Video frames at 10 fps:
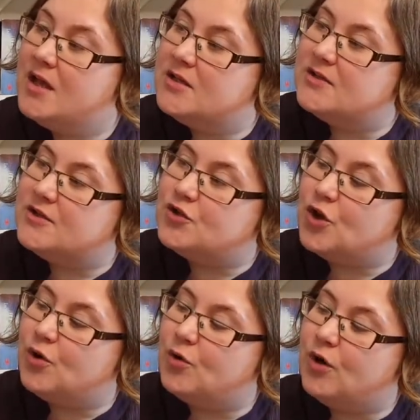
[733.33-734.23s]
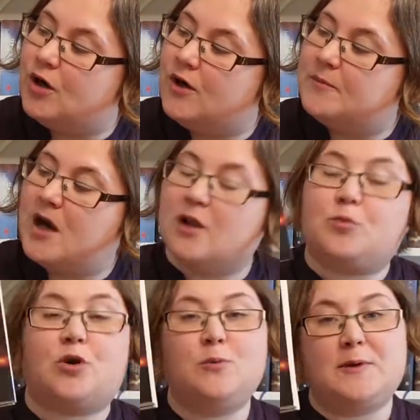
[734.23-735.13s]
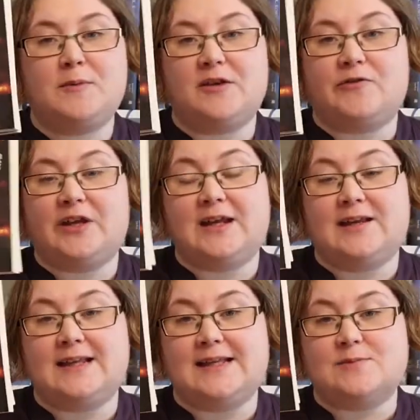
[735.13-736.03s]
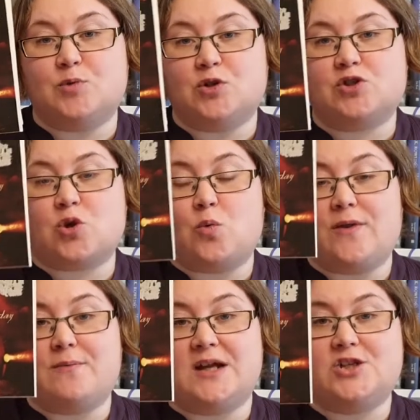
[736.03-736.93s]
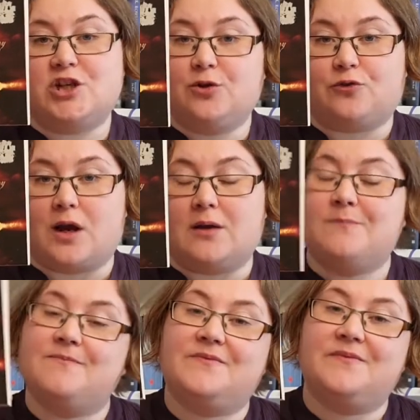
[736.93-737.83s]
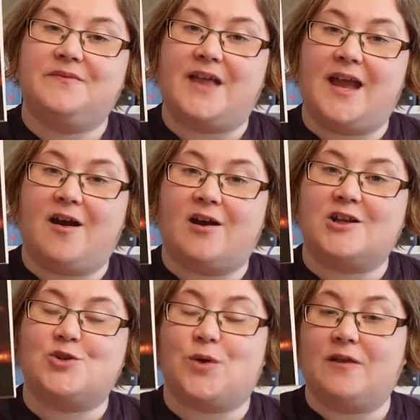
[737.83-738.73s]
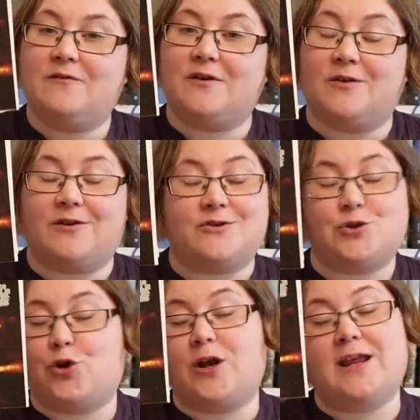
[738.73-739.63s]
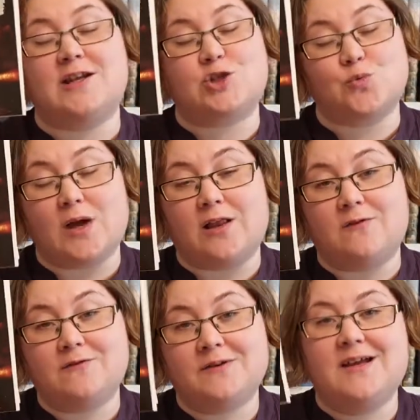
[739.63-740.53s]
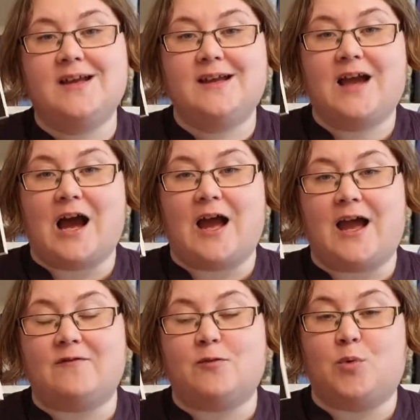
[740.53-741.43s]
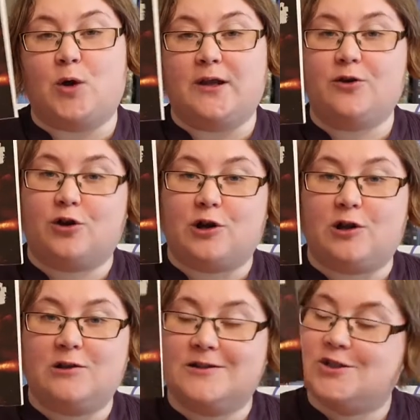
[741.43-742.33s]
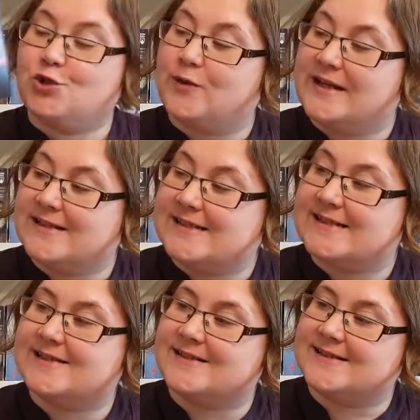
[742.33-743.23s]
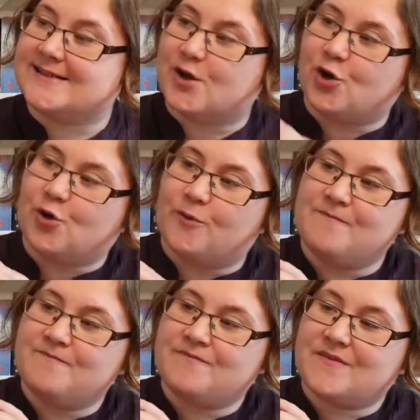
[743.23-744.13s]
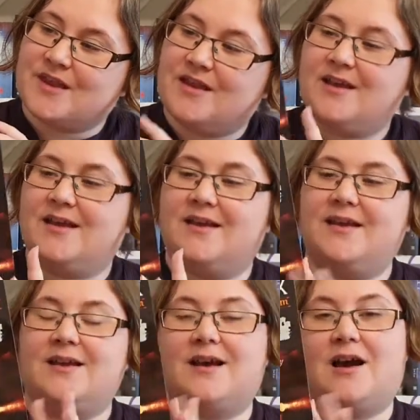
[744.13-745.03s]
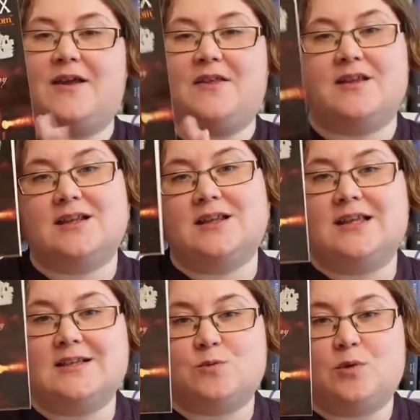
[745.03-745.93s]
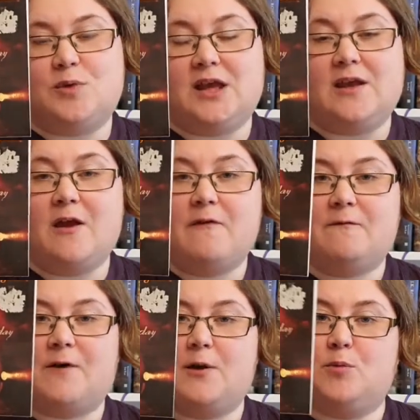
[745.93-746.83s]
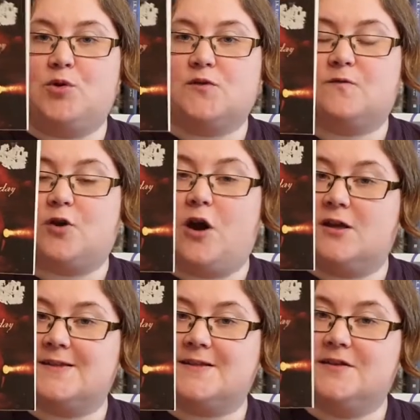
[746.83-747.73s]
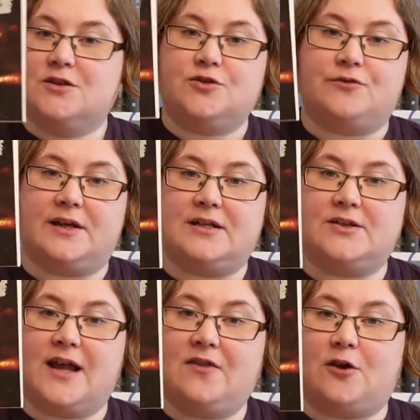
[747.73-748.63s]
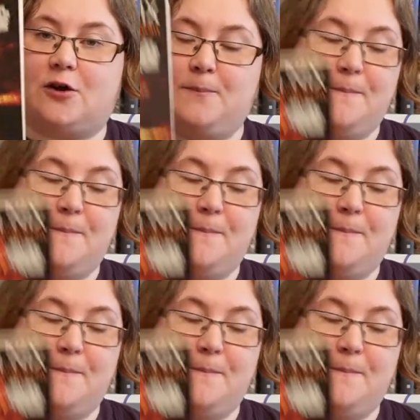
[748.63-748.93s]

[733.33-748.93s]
So I'll probably be reading these books with my children. They are 12 or turning 12. I have a boy and a girl, twins. So I think that these will be fun books for us to read together.